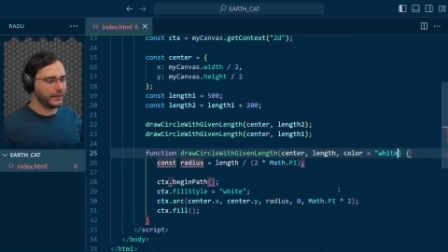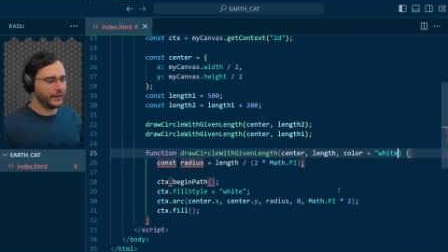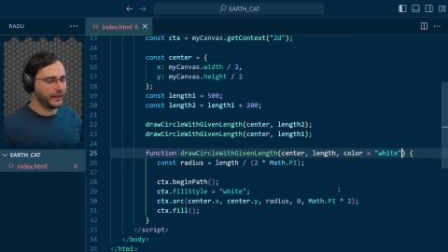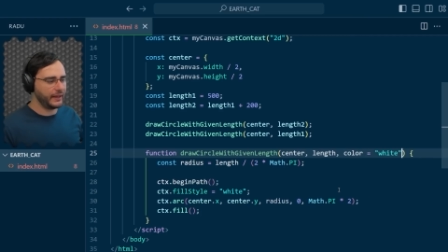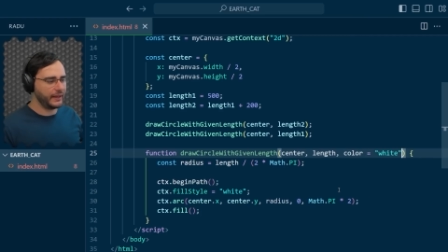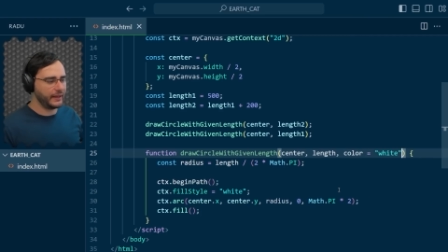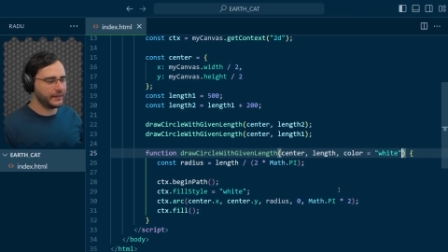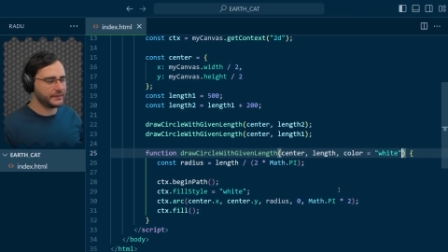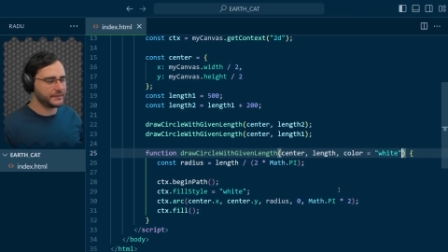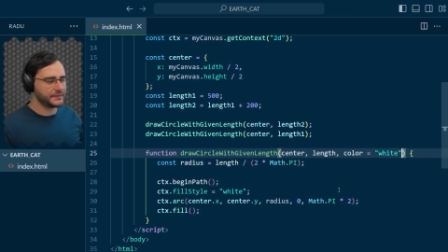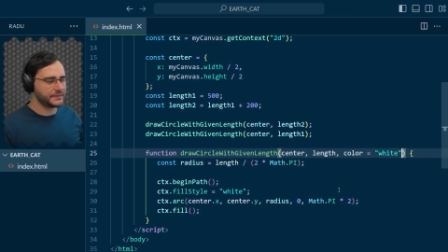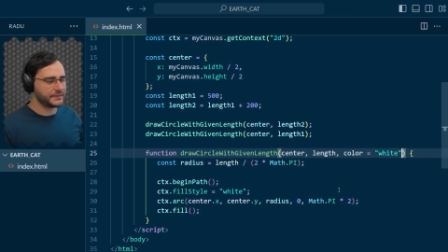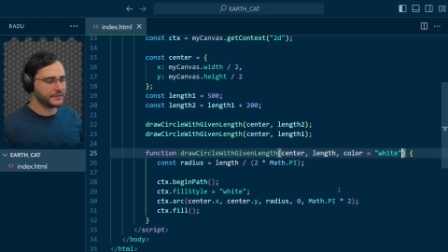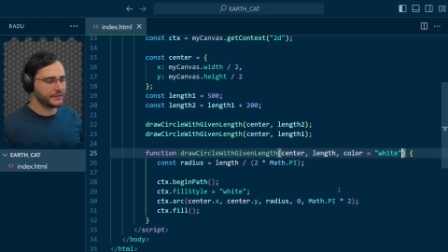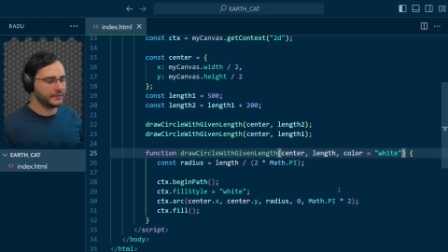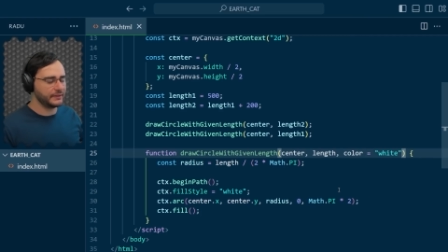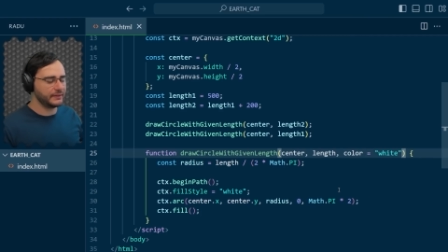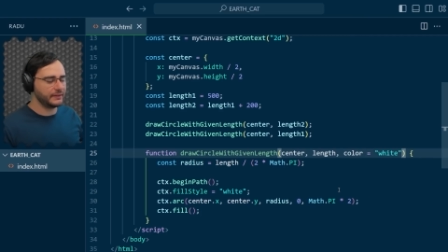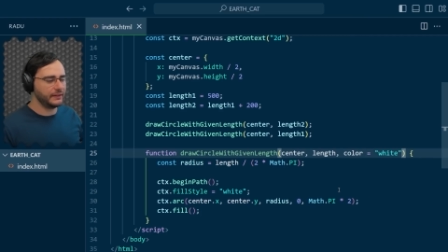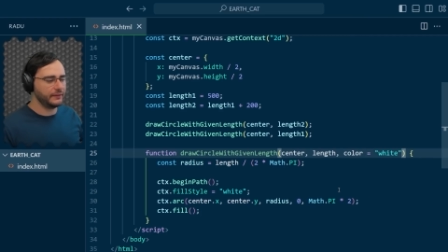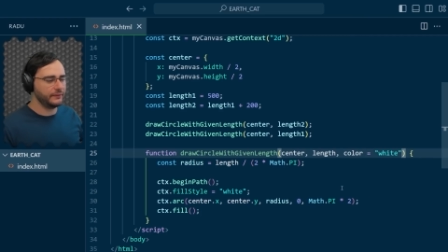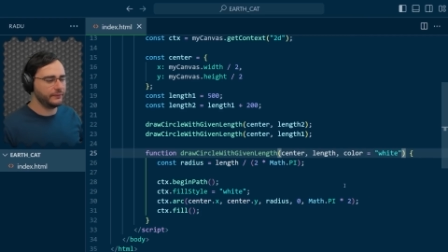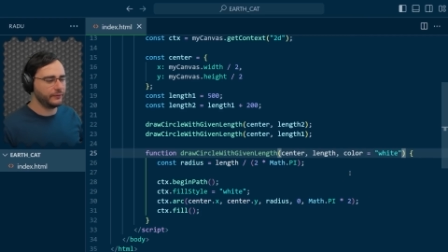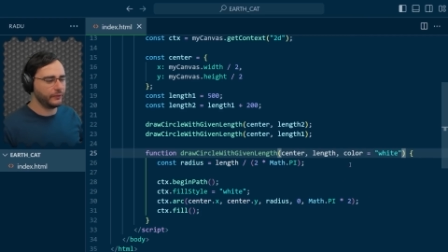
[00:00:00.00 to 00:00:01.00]
has a
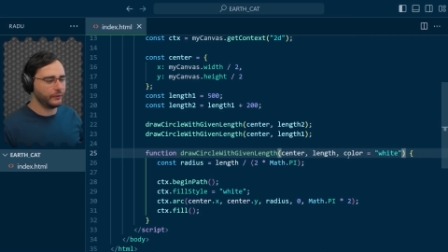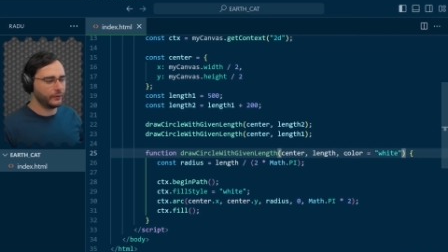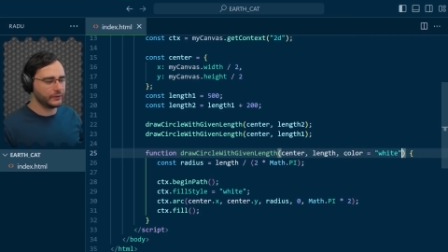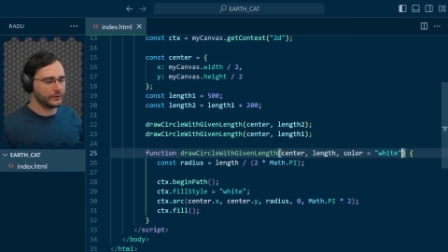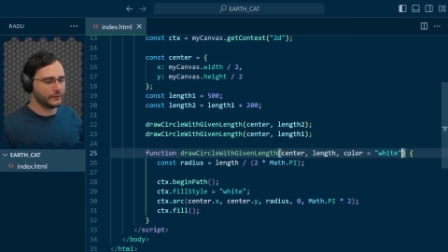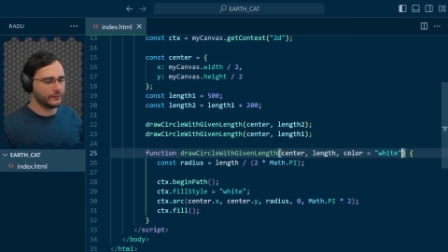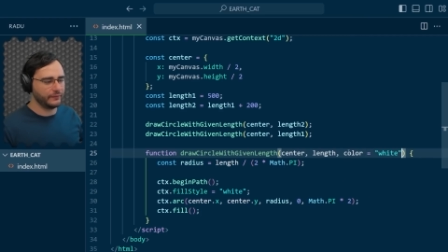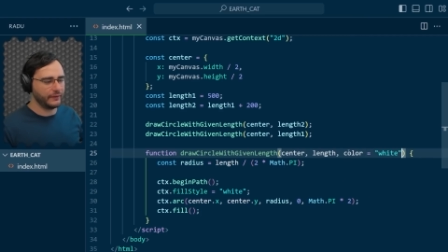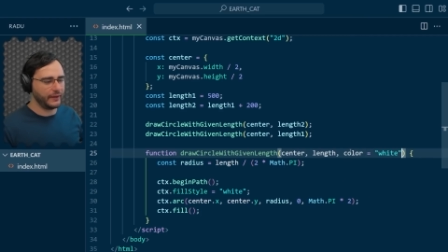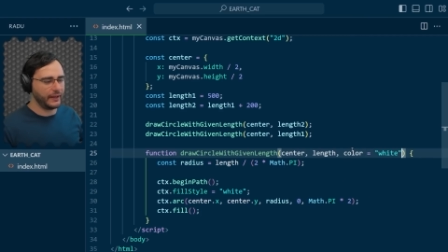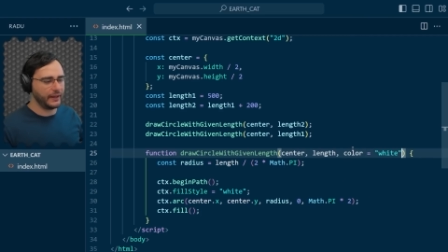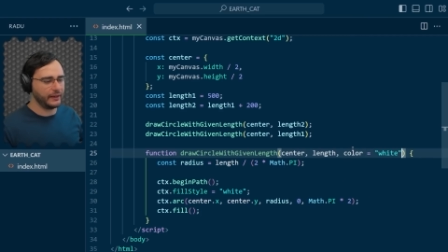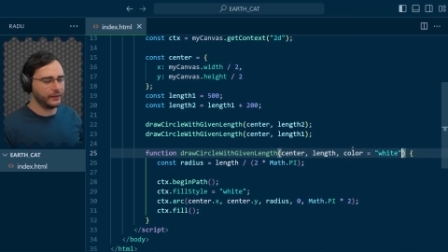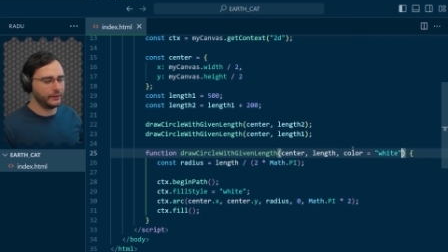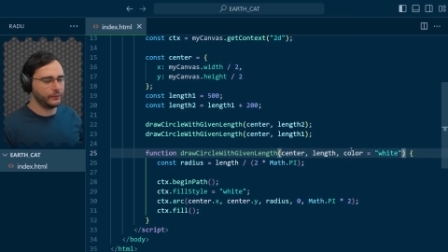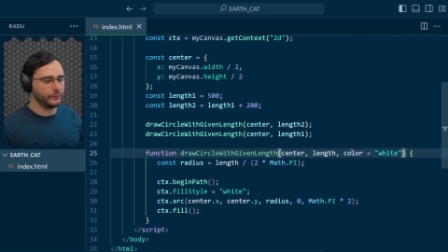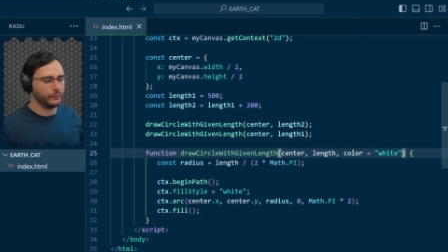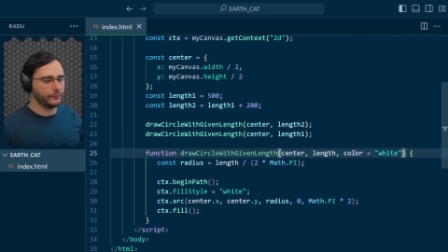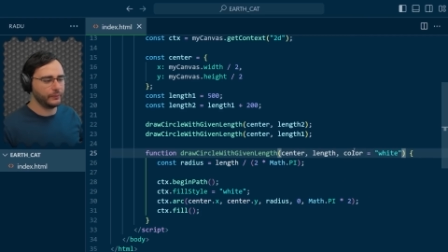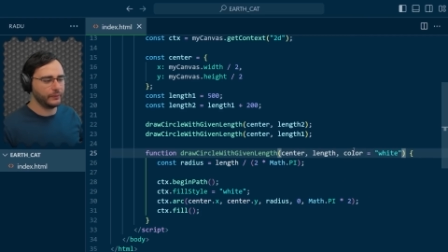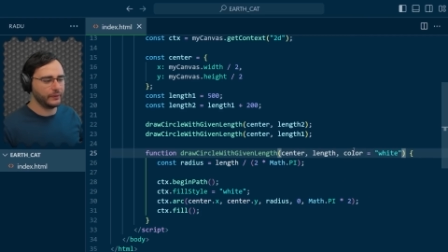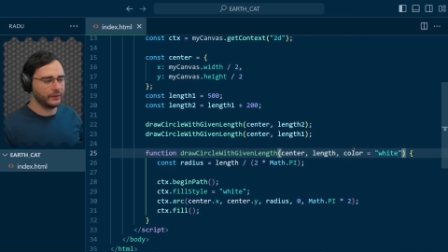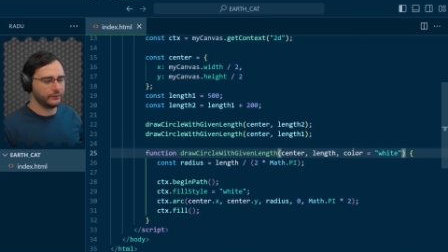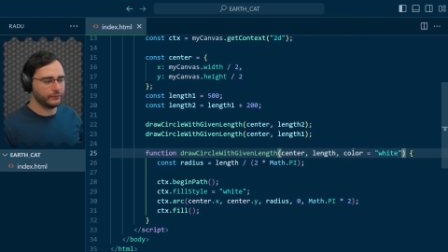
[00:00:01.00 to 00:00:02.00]
default
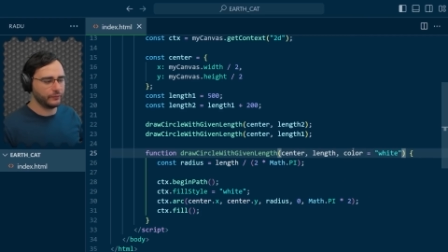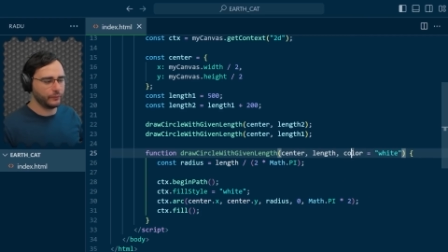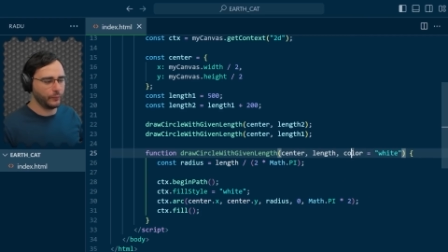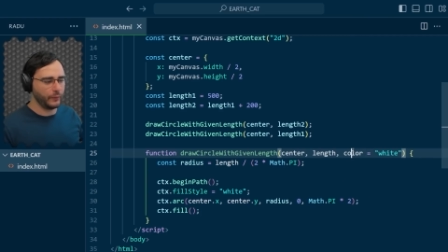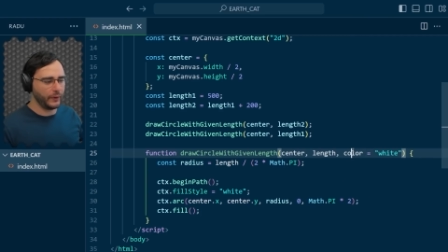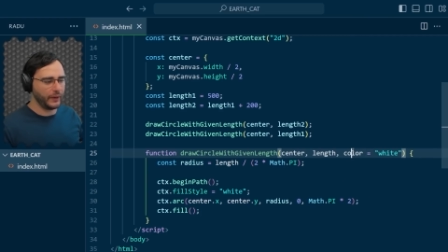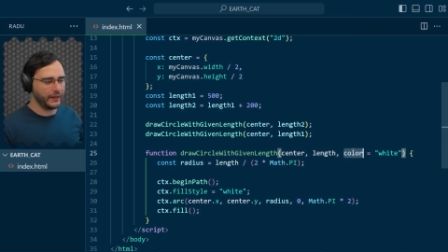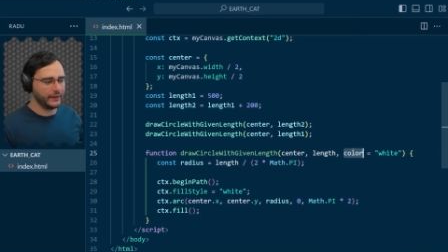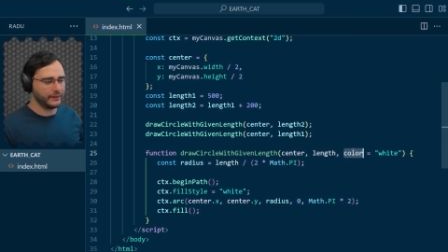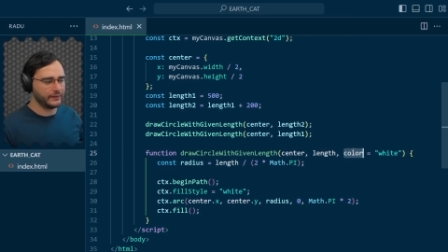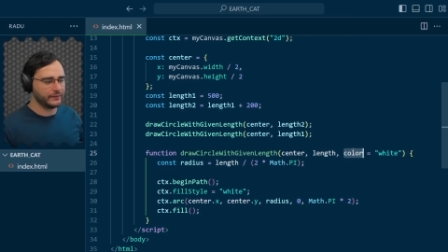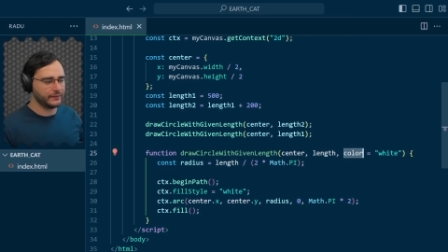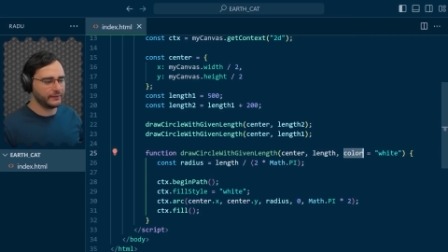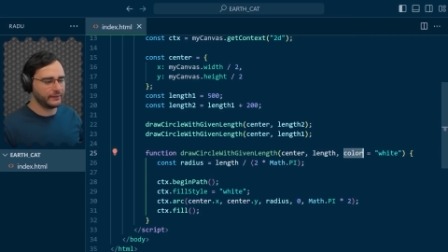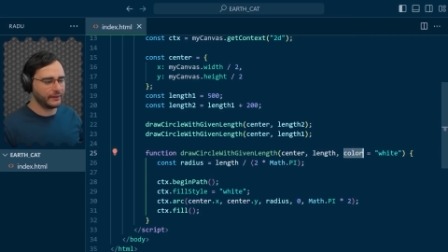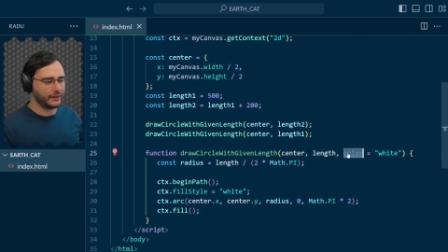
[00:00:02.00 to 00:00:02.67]
value of white,